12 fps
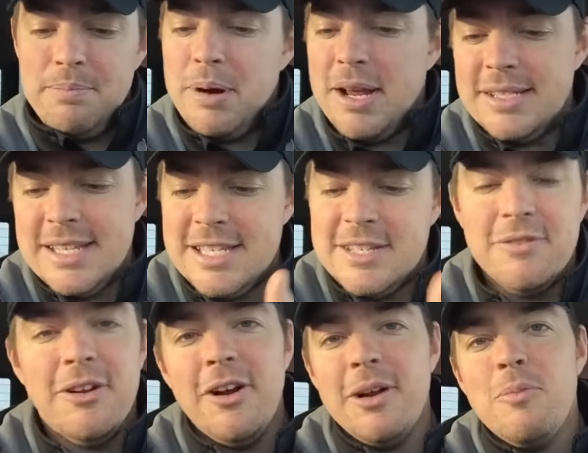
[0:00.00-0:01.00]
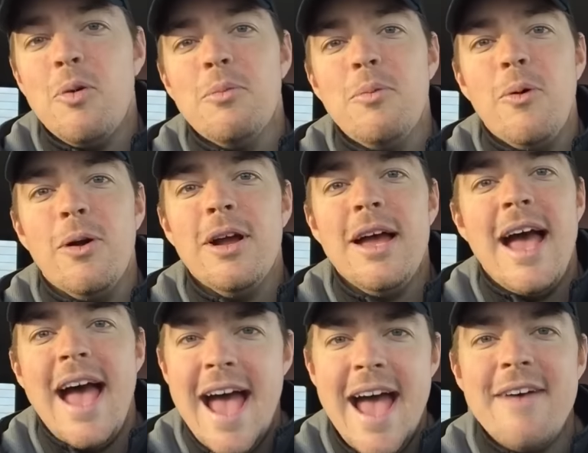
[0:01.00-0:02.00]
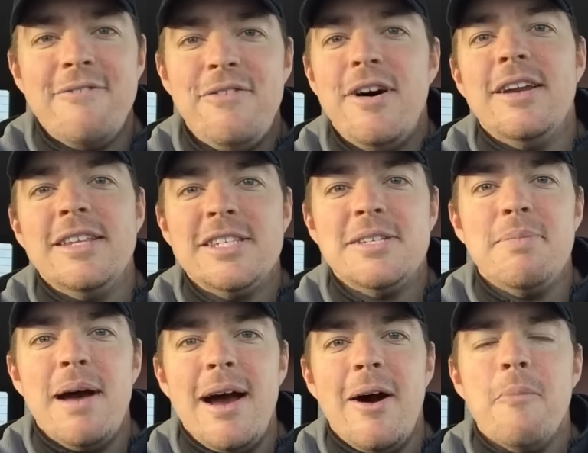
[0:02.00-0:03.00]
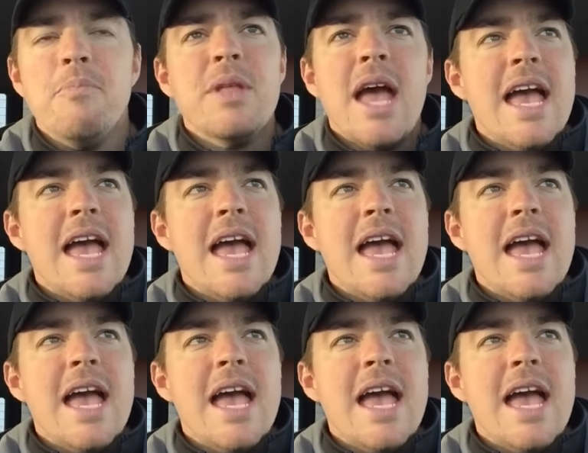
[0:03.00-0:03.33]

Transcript: process of learning more and more. Have fun and smile.